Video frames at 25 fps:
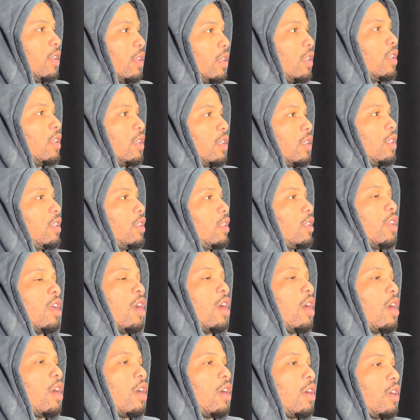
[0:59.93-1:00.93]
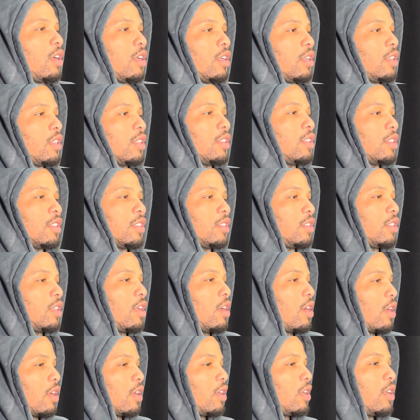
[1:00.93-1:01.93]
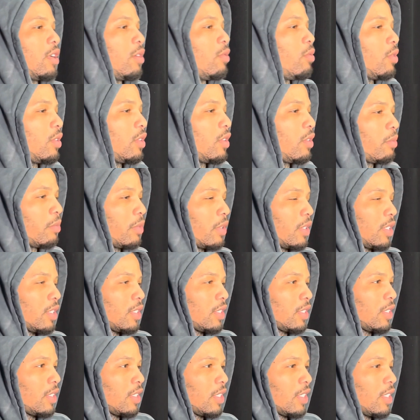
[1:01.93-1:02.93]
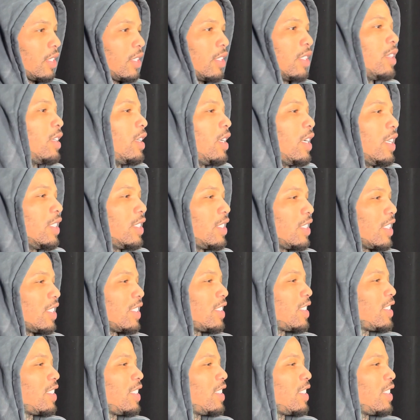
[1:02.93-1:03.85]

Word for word: there have been? Nah. Okay. Nah, it wouldn't have been. It just